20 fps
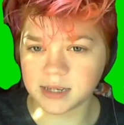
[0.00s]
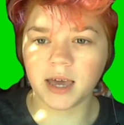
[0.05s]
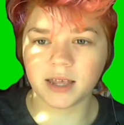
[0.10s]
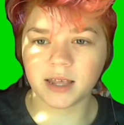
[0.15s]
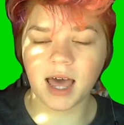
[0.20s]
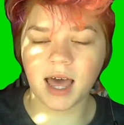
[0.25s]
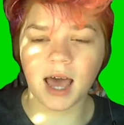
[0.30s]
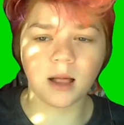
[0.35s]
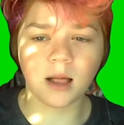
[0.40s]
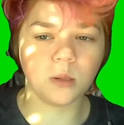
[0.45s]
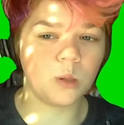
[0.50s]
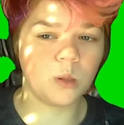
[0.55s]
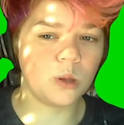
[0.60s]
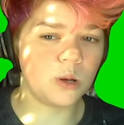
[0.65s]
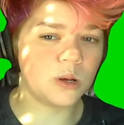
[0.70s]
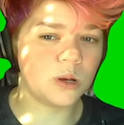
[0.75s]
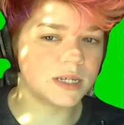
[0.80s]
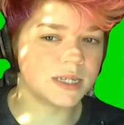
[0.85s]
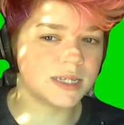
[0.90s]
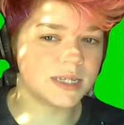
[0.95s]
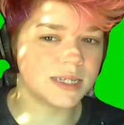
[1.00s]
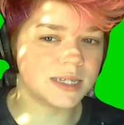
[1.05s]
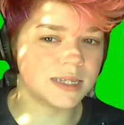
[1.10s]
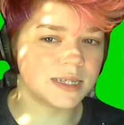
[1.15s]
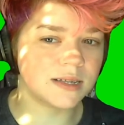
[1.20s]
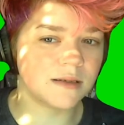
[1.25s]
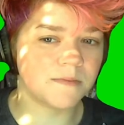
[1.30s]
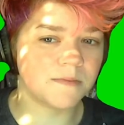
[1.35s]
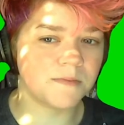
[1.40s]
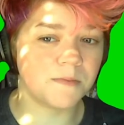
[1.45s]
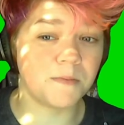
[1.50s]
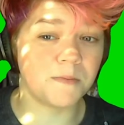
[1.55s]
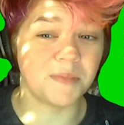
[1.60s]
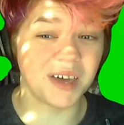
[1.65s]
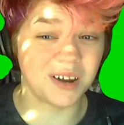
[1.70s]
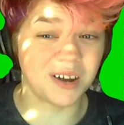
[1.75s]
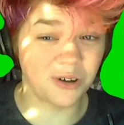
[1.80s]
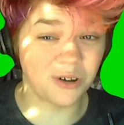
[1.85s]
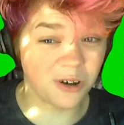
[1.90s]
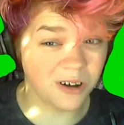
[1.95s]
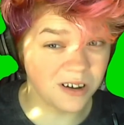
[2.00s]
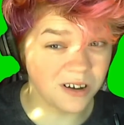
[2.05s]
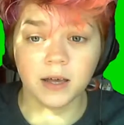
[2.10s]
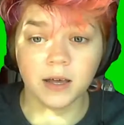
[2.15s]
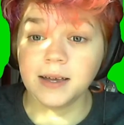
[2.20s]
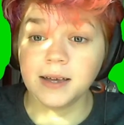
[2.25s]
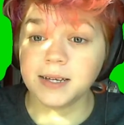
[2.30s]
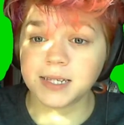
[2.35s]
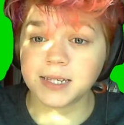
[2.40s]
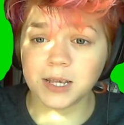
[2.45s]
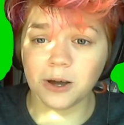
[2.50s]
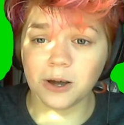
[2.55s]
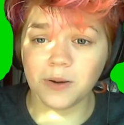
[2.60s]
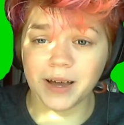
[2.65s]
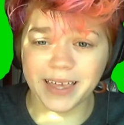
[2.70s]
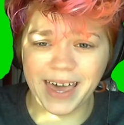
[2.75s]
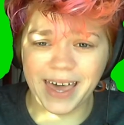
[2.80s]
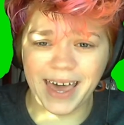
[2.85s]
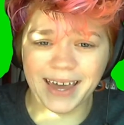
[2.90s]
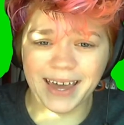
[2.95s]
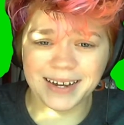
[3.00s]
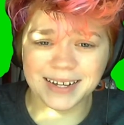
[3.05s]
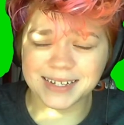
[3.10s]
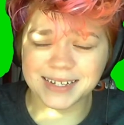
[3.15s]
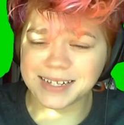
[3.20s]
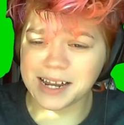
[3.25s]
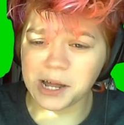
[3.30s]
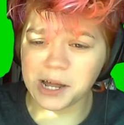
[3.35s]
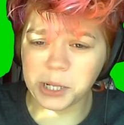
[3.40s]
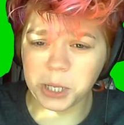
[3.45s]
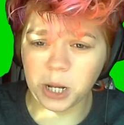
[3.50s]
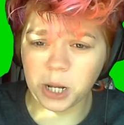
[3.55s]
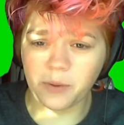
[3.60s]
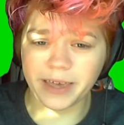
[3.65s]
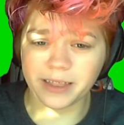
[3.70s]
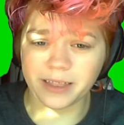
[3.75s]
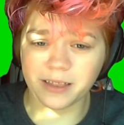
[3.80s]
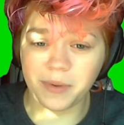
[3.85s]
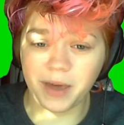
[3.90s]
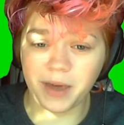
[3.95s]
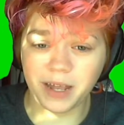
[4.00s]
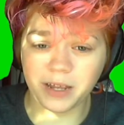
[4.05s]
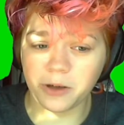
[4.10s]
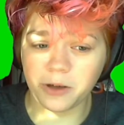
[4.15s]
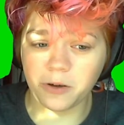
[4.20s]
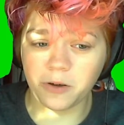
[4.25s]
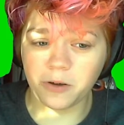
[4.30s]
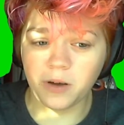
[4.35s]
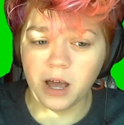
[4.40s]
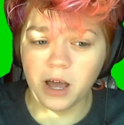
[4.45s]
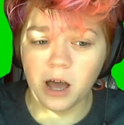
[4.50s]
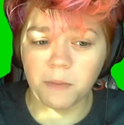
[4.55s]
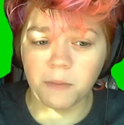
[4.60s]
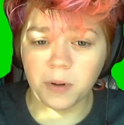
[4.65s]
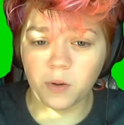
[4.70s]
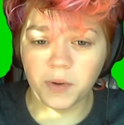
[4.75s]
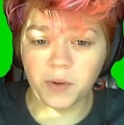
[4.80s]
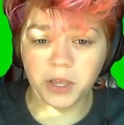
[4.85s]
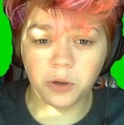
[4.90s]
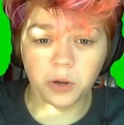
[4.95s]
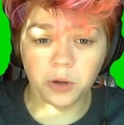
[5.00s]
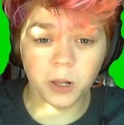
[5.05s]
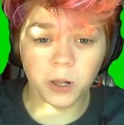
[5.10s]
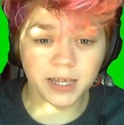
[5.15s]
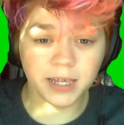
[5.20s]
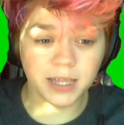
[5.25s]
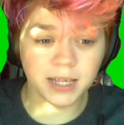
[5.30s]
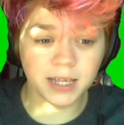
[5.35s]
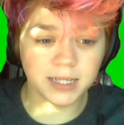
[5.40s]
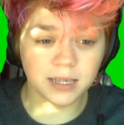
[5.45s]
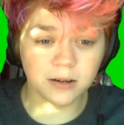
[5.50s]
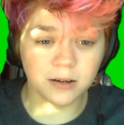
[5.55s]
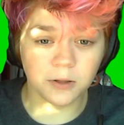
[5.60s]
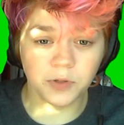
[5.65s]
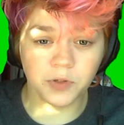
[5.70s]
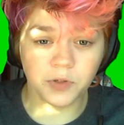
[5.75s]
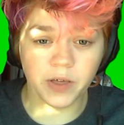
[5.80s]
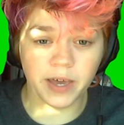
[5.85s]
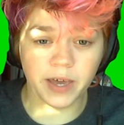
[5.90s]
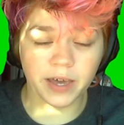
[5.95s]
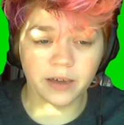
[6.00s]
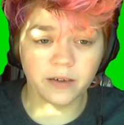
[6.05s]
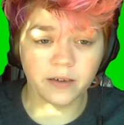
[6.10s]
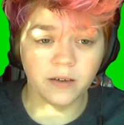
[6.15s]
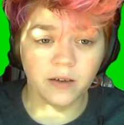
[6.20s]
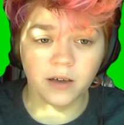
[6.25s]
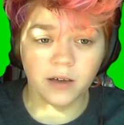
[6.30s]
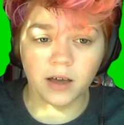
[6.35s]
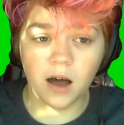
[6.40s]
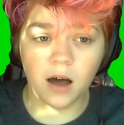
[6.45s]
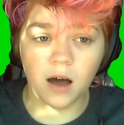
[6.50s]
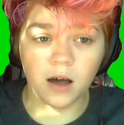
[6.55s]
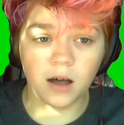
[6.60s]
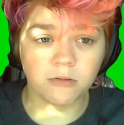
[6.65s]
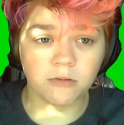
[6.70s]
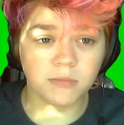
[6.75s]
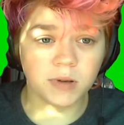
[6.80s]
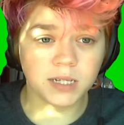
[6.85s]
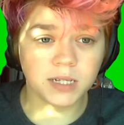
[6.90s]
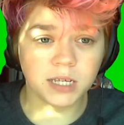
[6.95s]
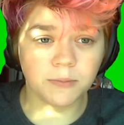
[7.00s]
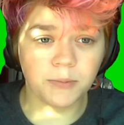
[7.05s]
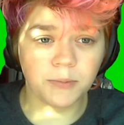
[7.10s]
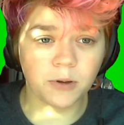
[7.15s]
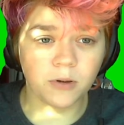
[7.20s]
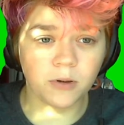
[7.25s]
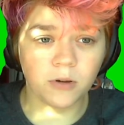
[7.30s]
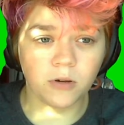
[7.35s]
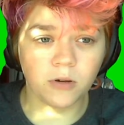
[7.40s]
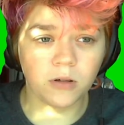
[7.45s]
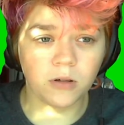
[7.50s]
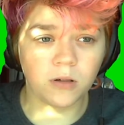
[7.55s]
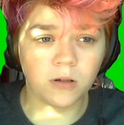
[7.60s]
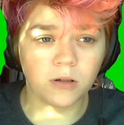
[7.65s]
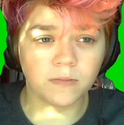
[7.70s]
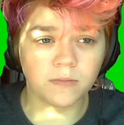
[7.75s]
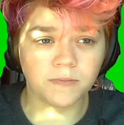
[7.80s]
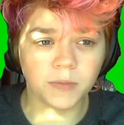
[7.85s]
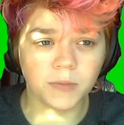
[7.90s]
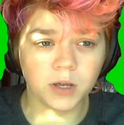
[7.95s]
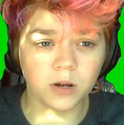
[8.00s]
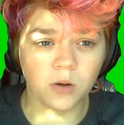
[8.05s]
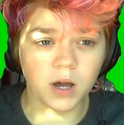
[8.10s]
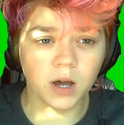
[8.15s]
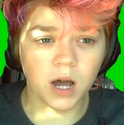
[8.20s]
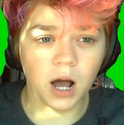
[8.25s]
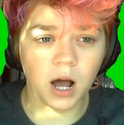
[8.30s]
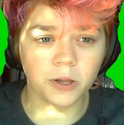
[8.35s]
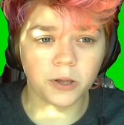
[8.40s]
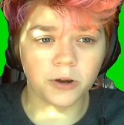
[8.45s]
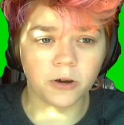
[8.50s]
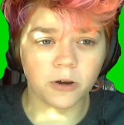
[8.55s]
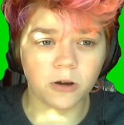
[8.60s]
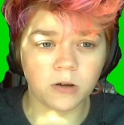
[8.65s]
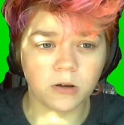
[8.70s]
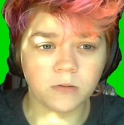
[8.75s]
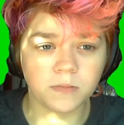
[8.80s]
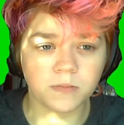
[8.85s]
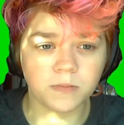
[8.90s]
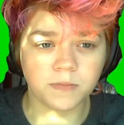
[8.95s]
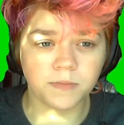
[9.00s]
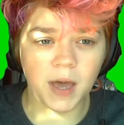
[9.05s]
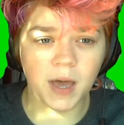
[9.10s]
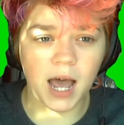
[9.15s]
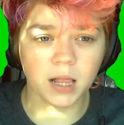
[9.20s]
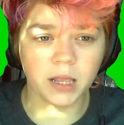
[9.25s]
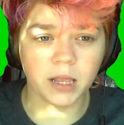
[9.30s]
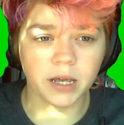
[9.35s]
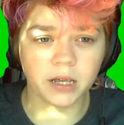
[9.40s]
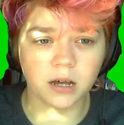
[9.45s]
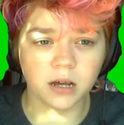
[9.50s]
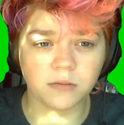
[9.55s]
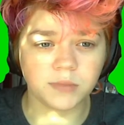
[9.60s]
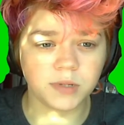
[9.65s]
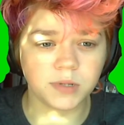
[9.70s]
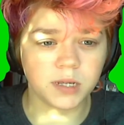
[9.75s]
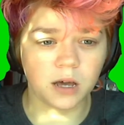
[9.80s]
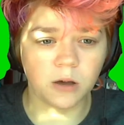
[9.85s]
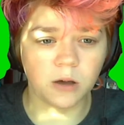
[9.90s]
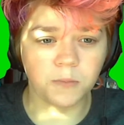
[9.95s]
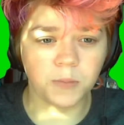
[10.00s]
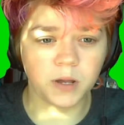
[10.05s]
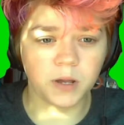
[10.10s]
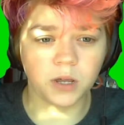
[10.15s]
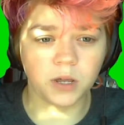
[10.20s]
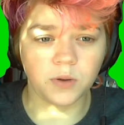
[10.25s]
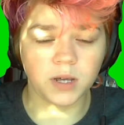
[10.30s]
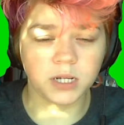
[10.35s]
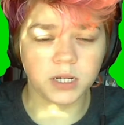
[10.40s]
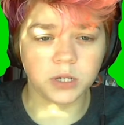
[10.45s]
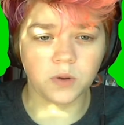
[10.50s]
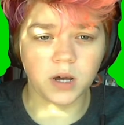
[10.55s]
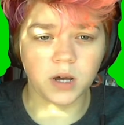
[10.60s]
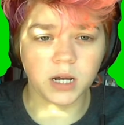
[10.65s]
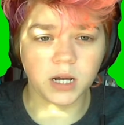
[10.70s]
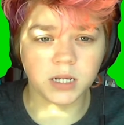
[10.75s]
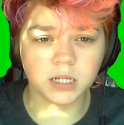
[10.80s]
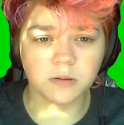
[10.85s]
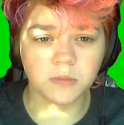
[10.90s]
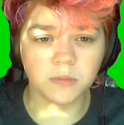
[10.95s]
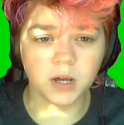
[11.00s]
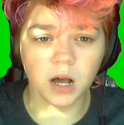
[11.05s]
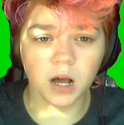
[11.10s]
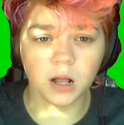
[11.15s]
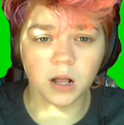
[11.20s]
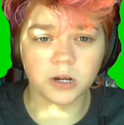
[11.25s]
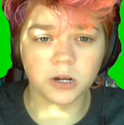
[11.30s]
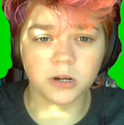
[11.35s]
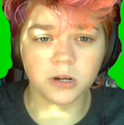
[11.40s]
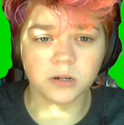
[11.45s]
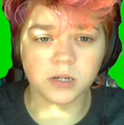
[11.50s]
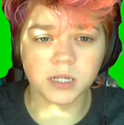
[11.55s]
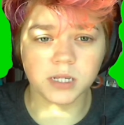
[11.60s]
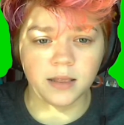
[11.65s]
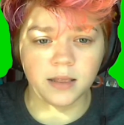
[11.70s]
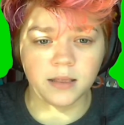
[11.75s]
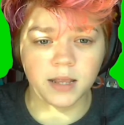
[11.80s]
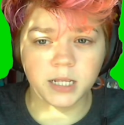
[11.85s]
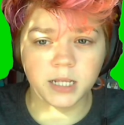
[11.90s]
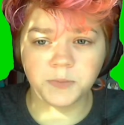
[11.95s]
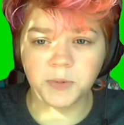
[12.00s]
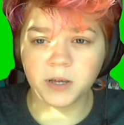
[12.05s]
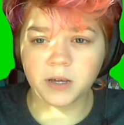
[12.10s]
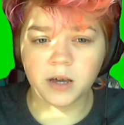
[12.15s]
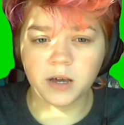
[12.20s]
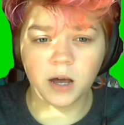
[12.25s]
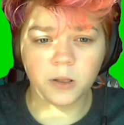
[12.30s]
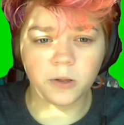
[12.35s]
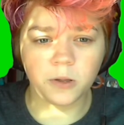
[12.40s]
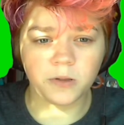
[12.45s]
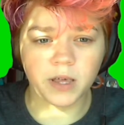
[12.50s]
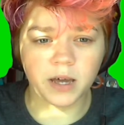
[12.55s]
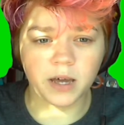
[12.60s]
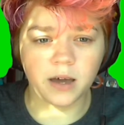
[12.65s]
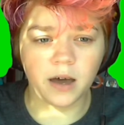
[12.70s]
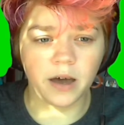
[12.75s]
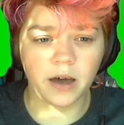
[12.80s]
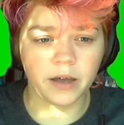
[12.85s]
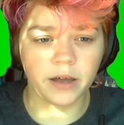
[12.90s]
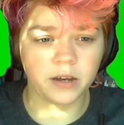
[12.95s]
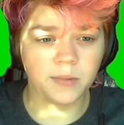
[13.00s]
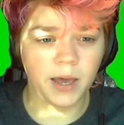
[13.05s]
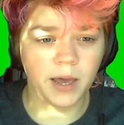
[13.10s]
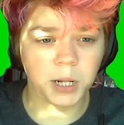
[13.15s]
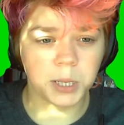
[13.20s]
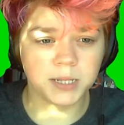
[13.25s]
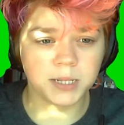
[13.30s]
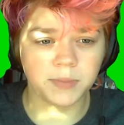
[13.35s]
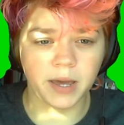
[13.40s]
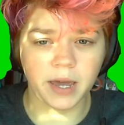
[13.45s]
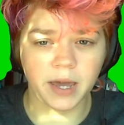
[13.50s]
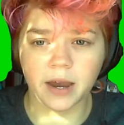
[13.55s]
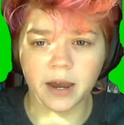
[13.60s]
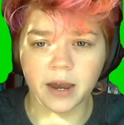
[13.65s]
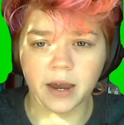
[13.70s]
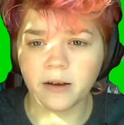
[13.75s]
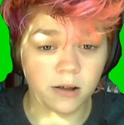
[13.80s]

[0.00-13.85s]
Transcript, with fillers: That looks better. So again, it's not showing the menu, but when you click this little thing, um, a typical, you know, color palette comes up and you can do custom colors. Let's pick a color that kind of matches my hair.